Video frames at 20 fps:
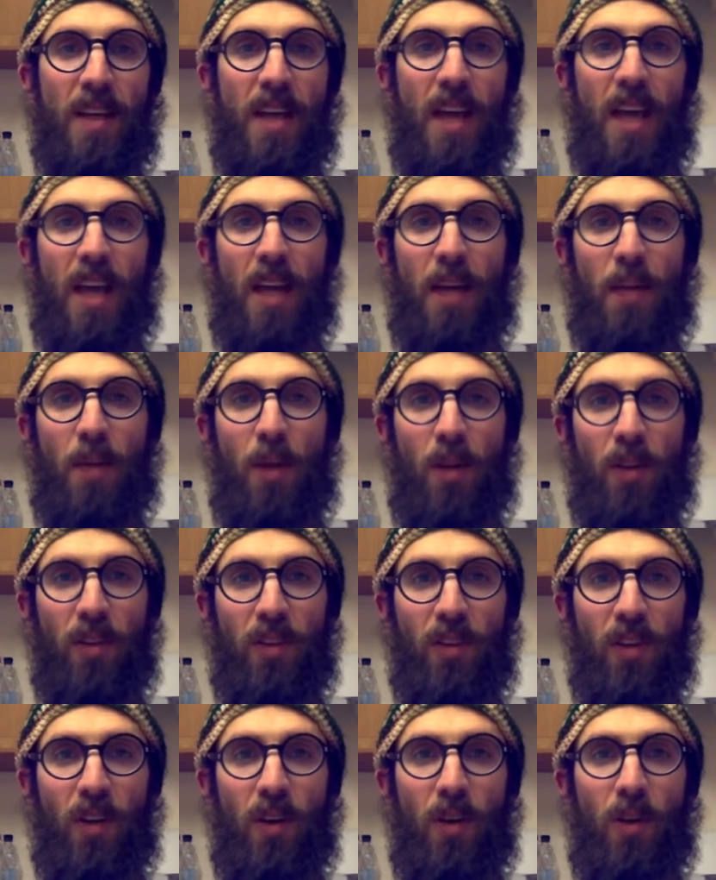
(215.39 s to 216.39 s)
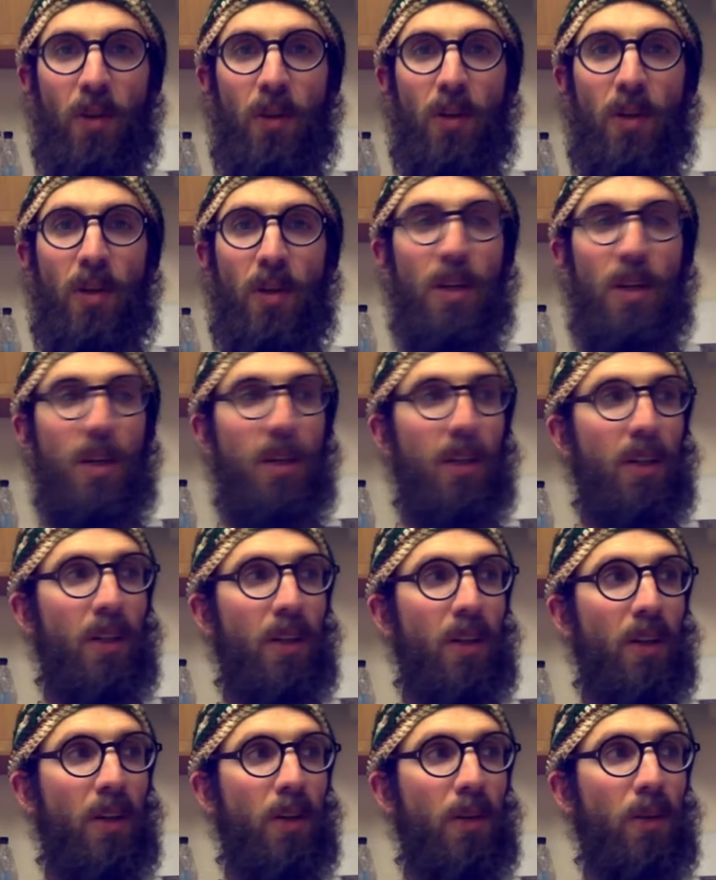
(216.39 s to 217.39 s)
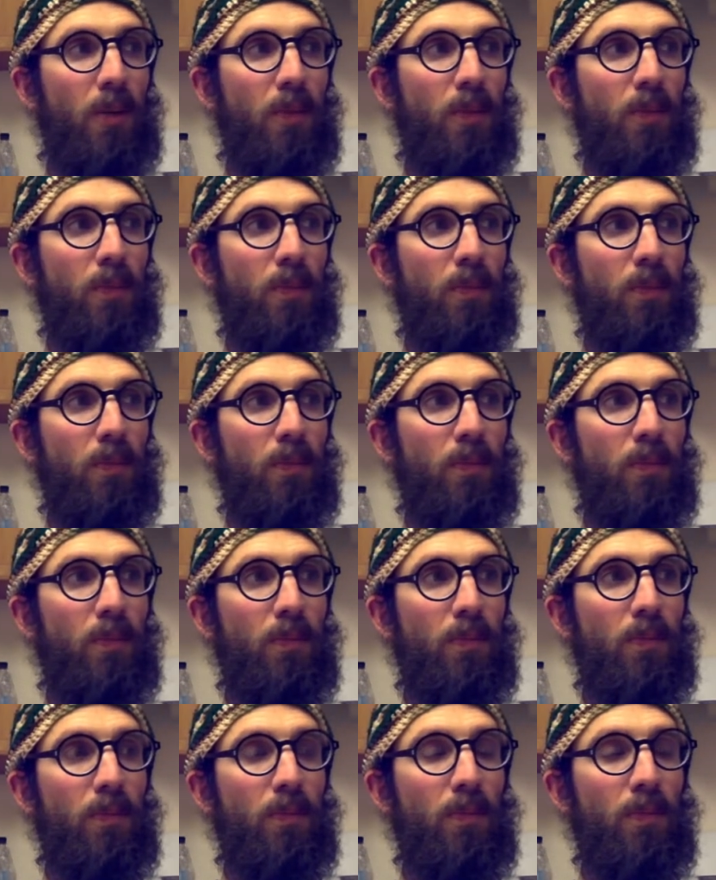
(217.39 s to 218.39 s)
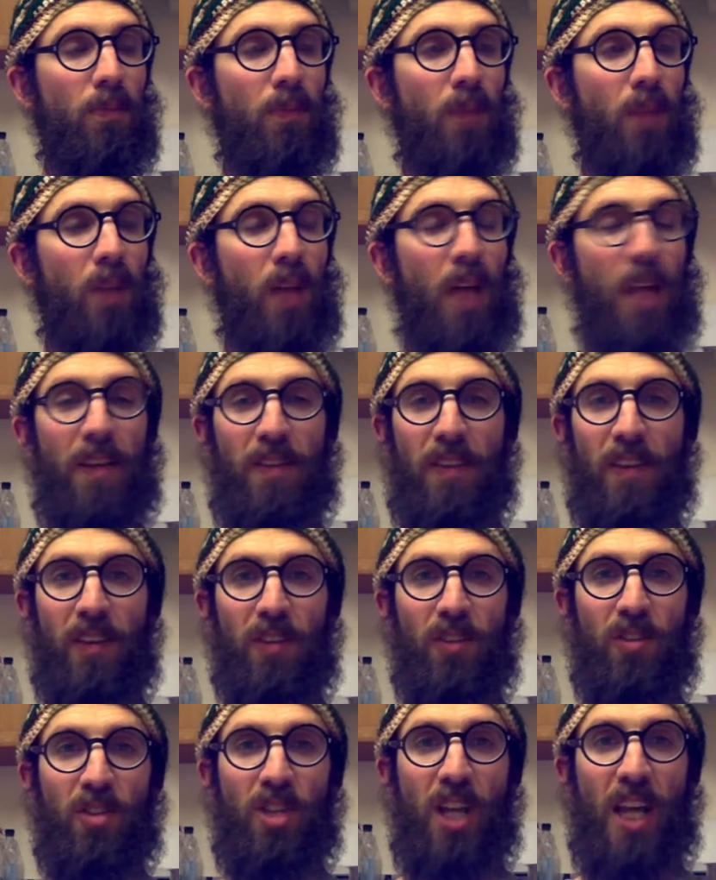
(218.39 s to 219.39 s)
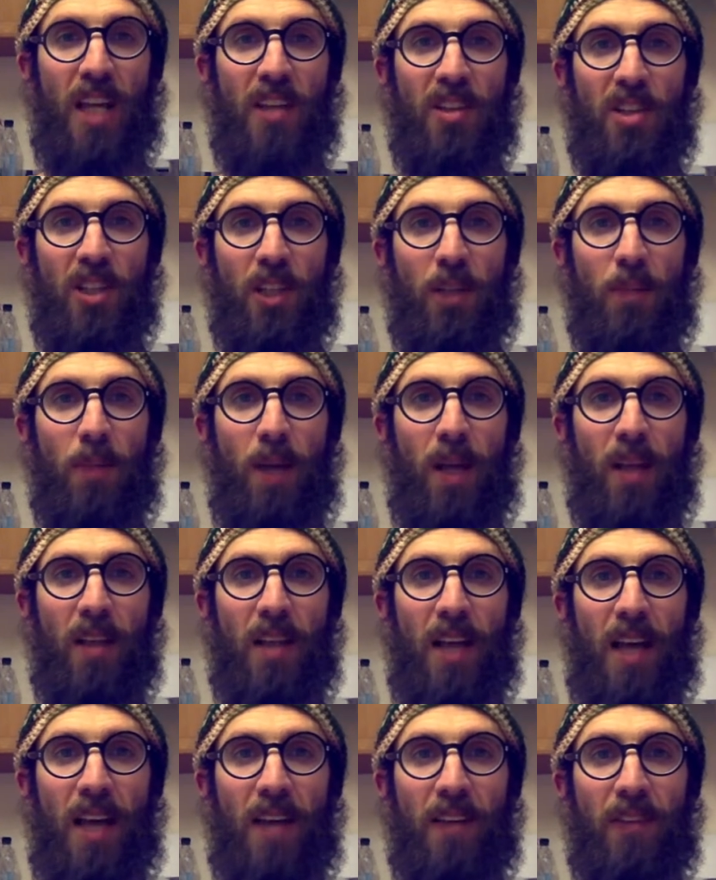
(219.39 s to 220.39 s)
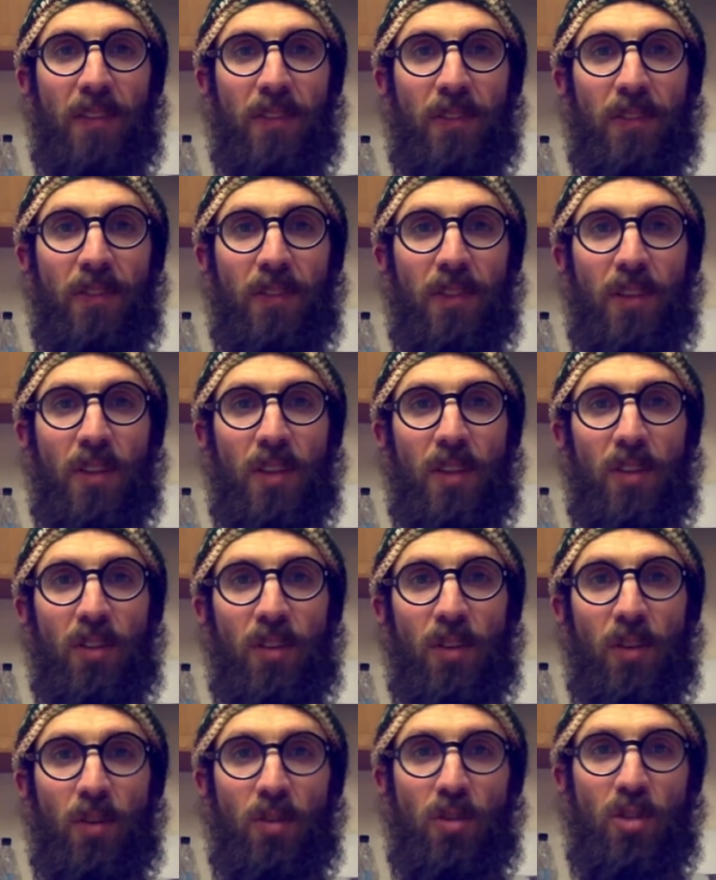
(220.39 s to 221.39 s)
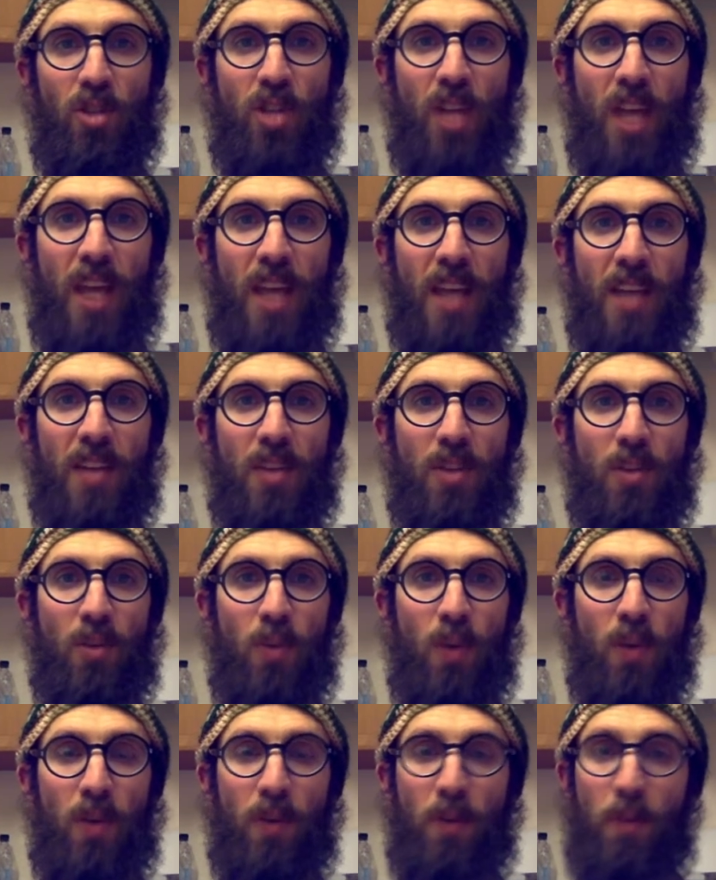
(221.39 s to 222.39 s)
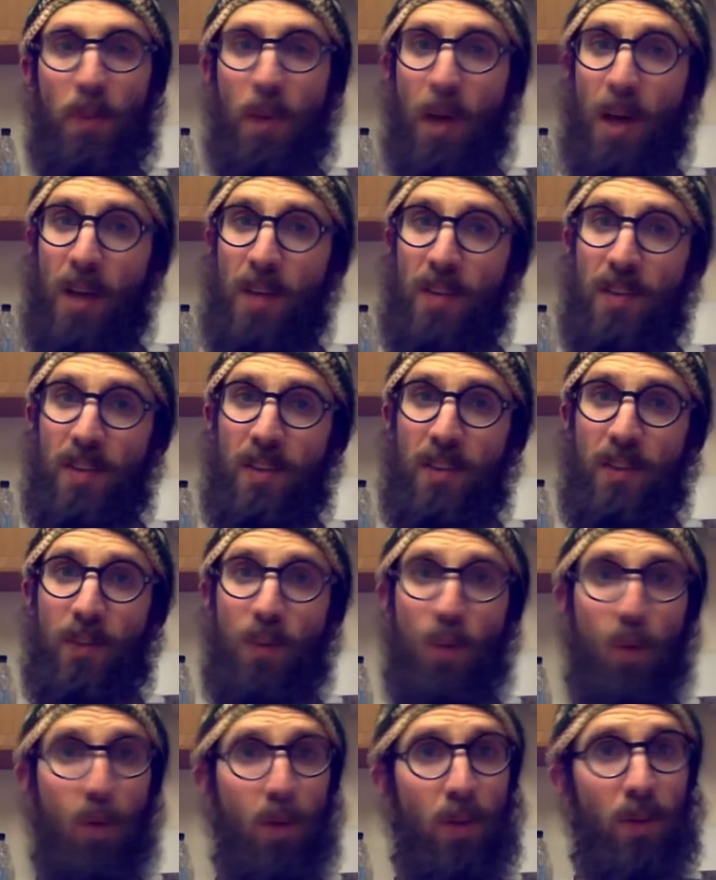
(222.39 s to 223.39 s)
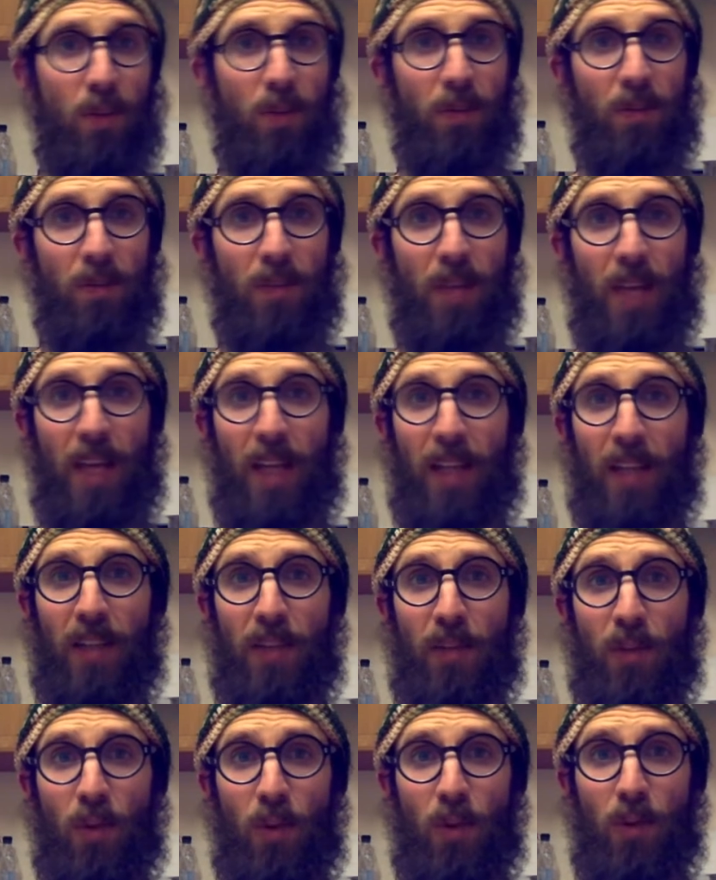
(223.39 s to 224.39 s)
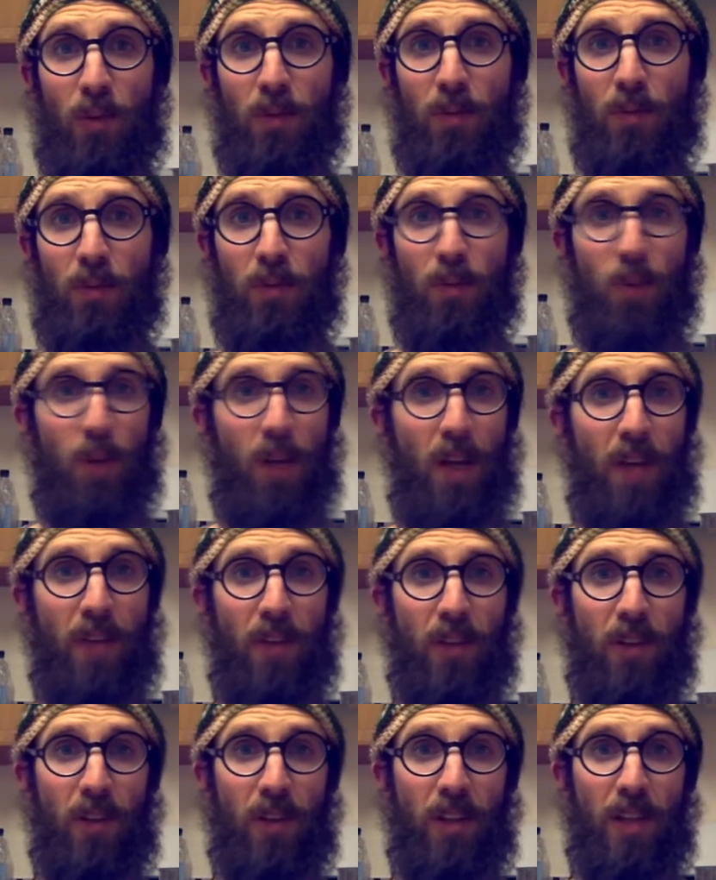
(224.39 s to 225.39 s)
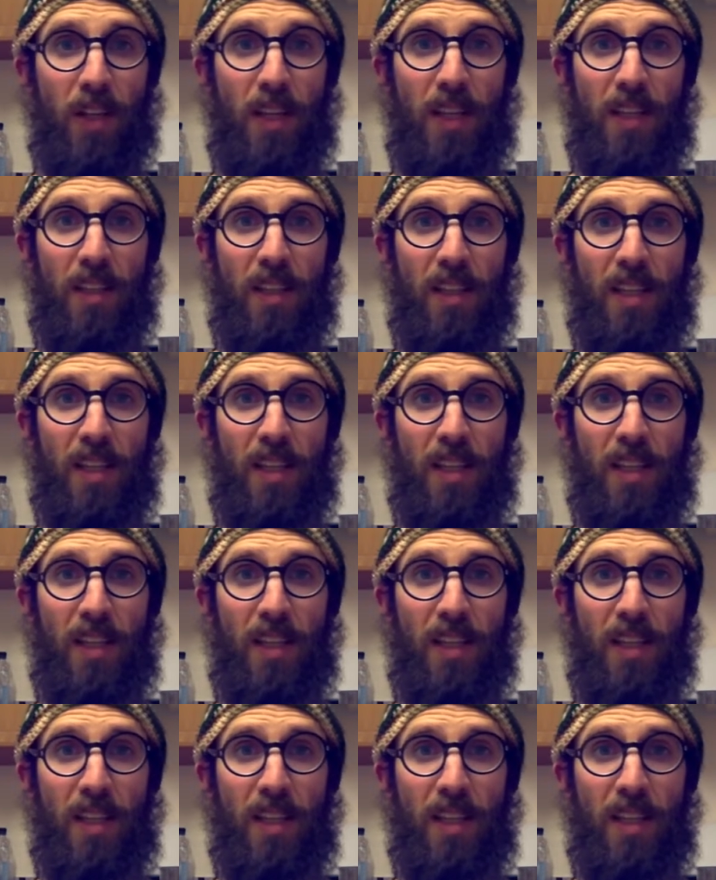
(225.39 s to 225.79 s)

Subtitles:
And I'm also, a lot of things are changing in my life. So change, whether positive or negative or whatever, it